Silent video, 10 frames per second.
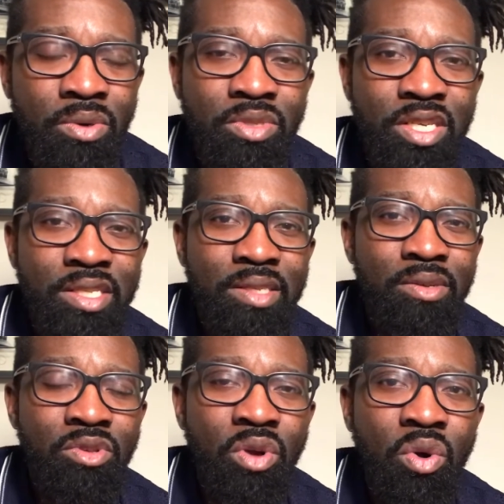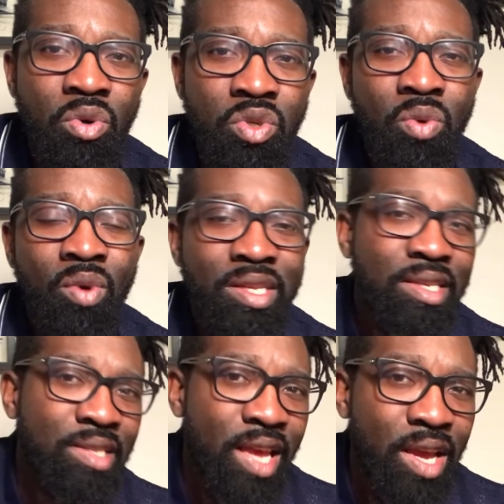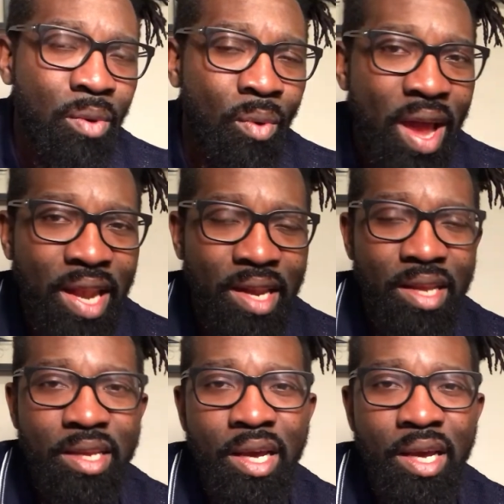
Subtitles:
just knows what to say and when,